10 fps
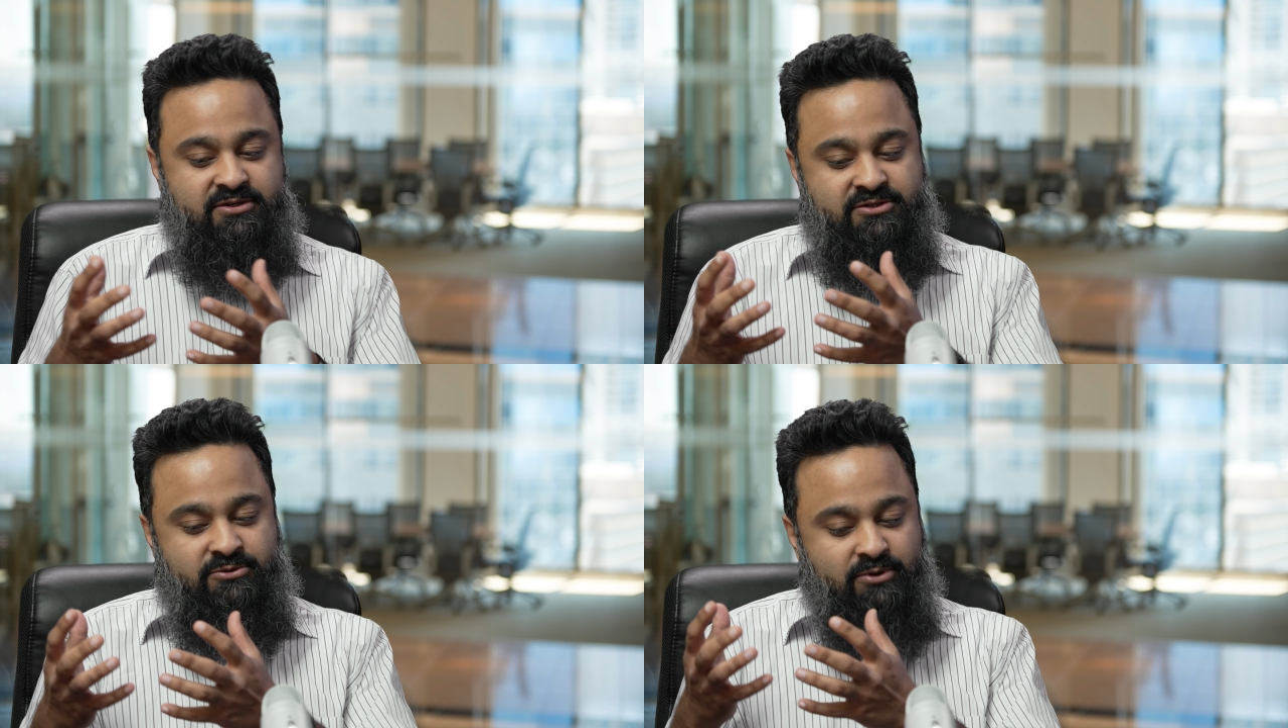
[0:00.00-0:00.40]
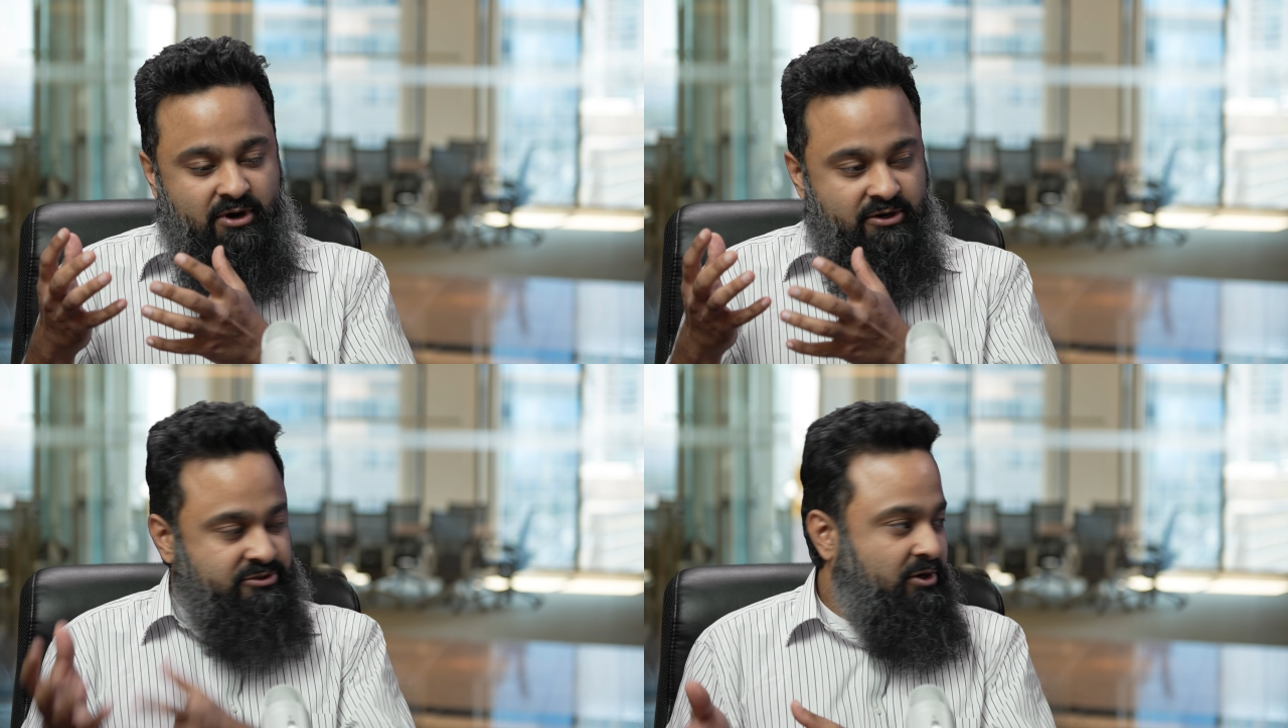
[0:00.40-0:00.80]
to
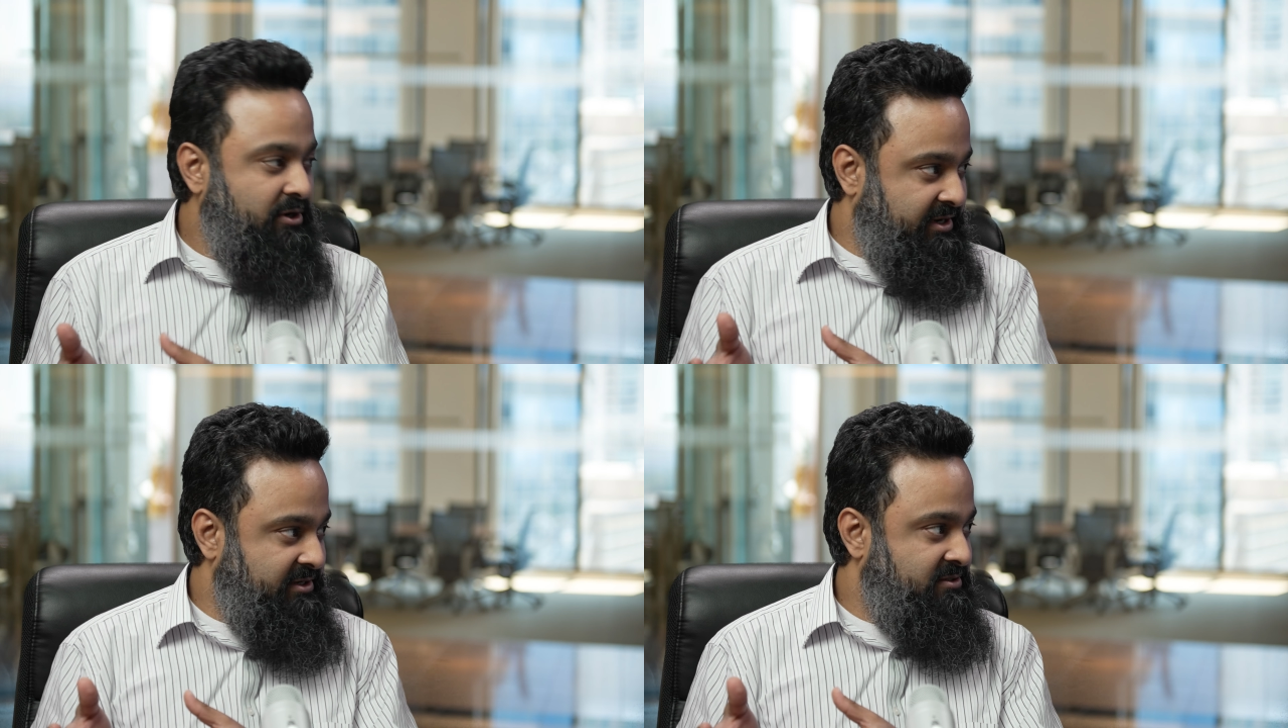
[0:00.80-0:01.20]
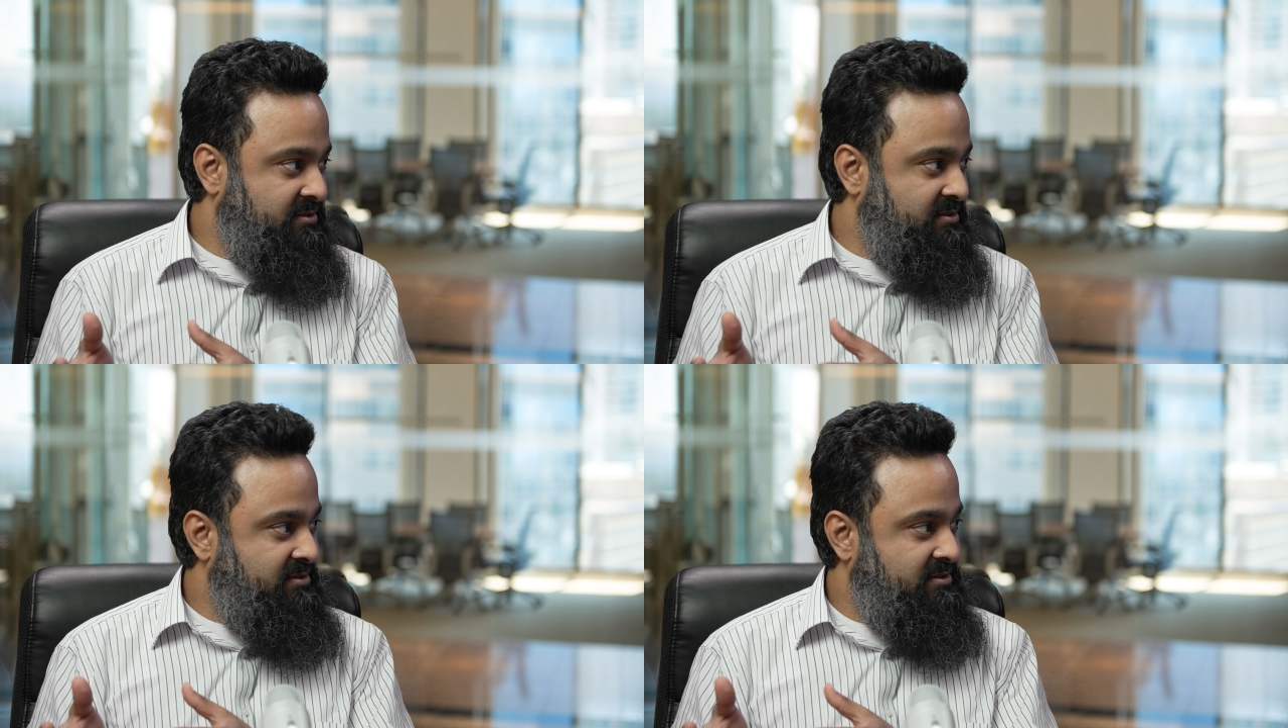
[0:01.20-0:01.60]
our
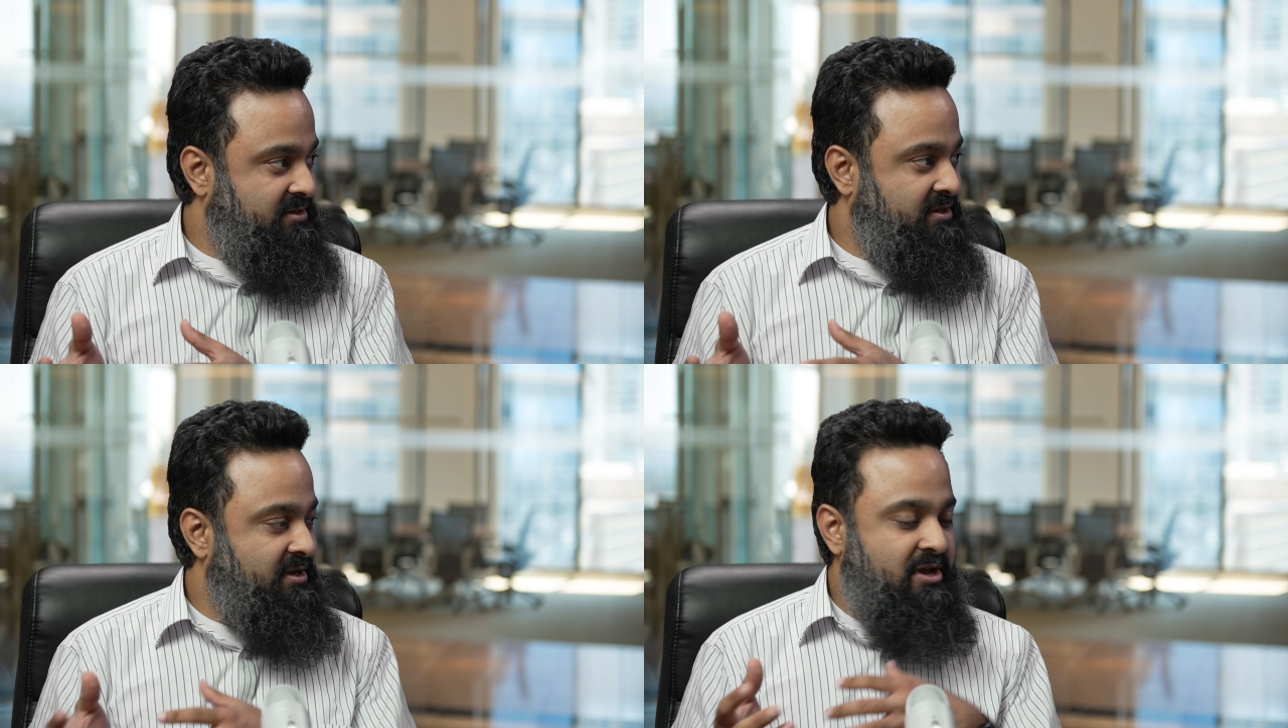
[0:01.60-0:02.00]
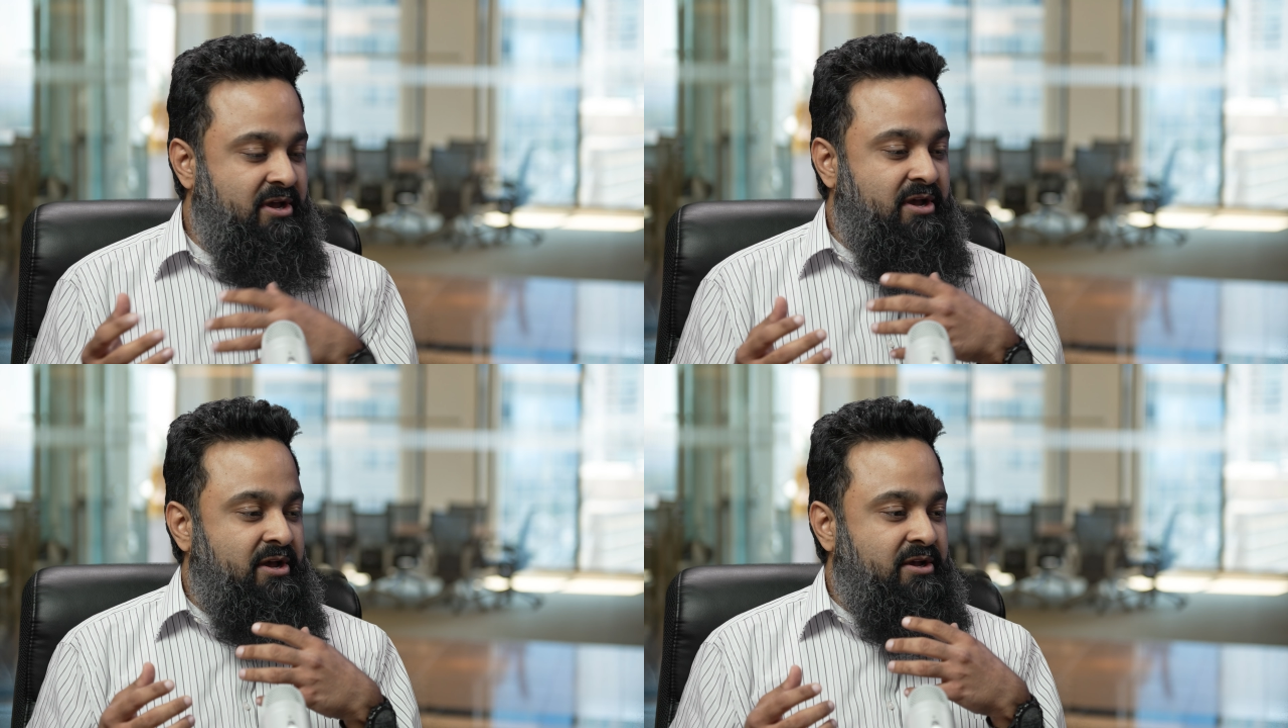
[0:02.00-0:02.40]
targets,
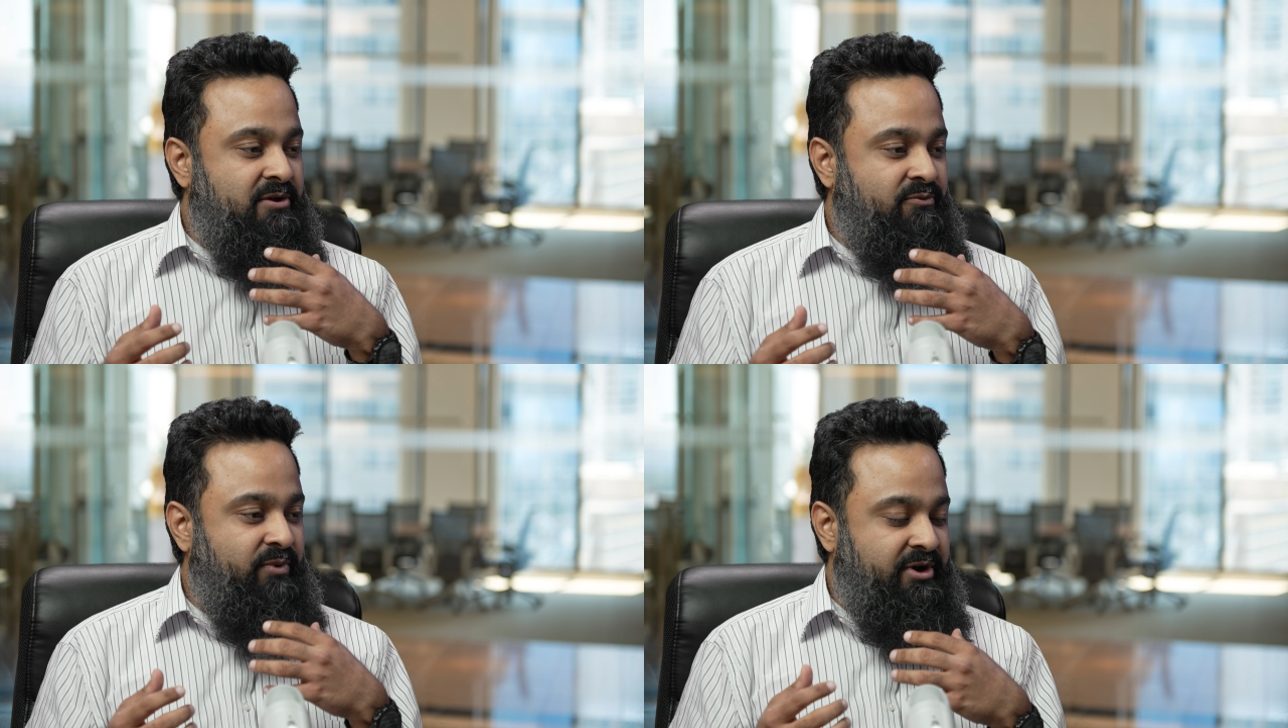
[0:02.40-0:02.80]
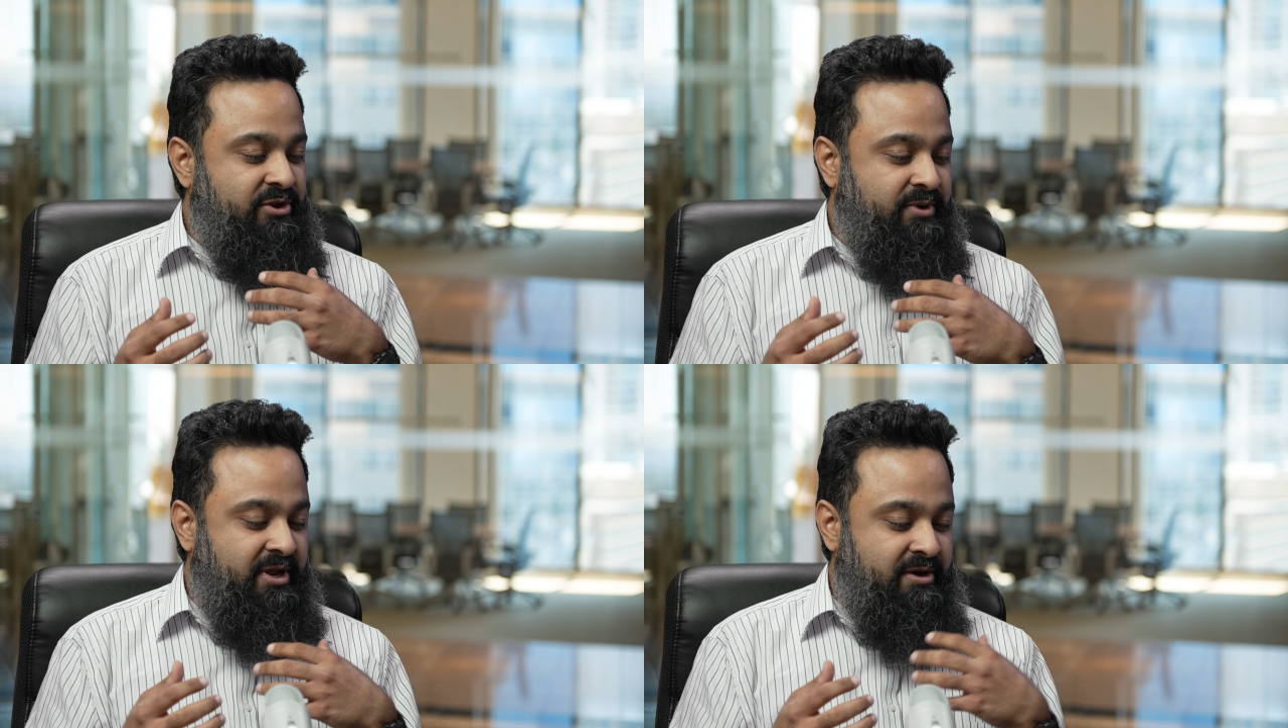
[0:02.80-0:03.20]
where
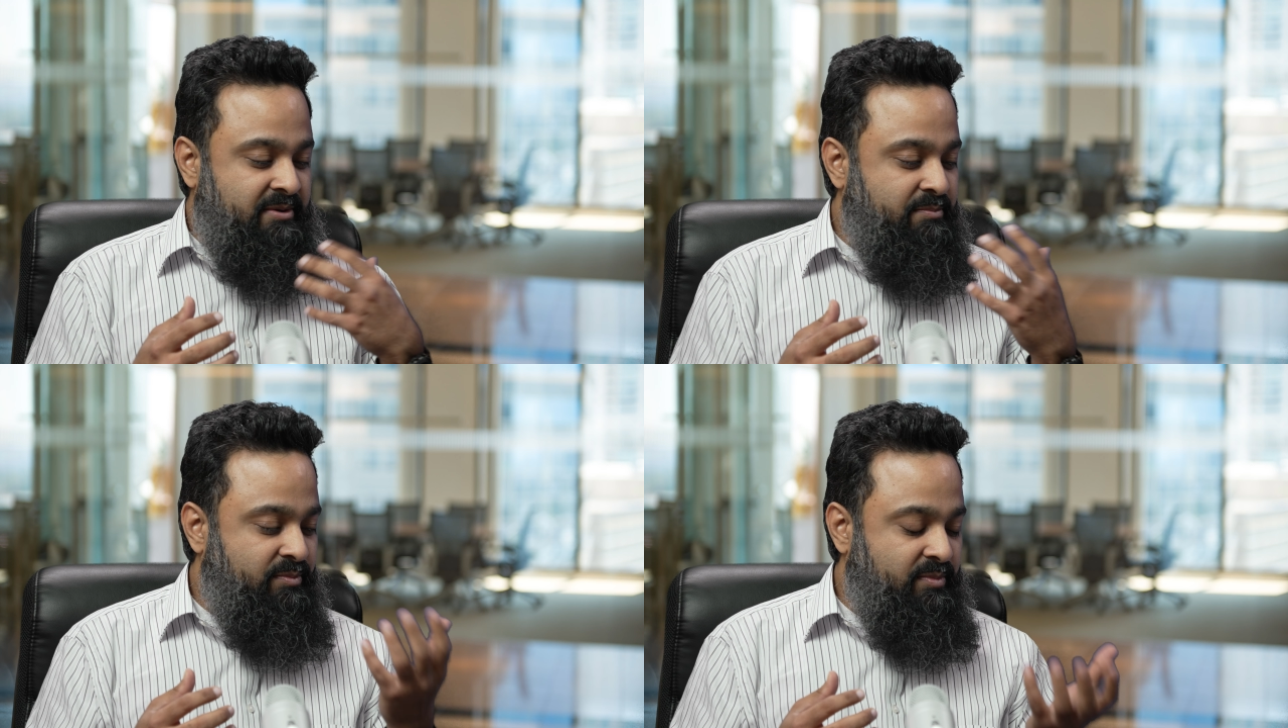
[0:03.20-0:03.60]
you can